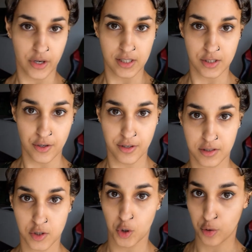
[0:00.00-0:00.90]
so the
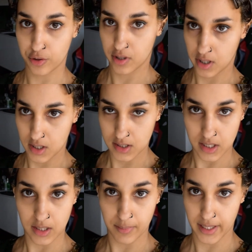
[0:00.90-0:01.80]
toner is
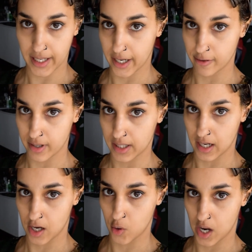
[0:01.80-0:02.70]
in my hair right
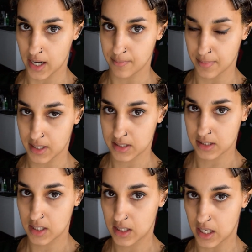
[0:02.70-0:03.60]
now. I mixed
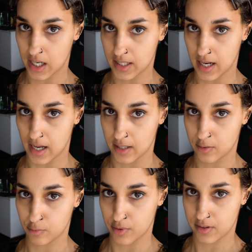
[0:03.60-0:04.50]
the
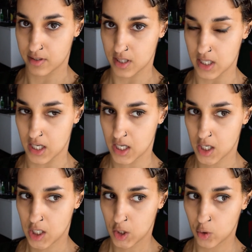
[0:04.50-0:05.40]
9N with the
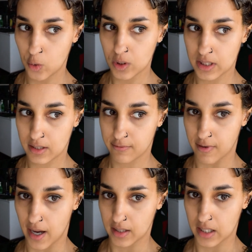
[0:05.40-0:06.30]
Cooling
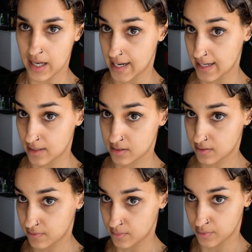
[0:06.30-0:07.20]
Violet Additive
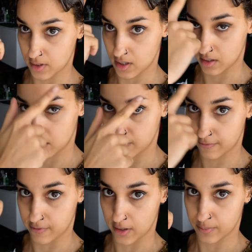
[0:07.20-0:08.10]
and put it at the
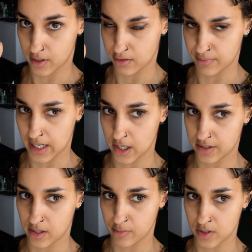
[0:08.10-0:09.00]
front part of my hair
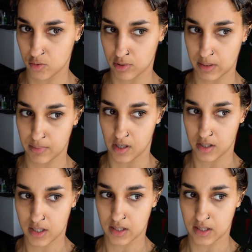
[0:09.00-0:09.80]
that was really blonde, and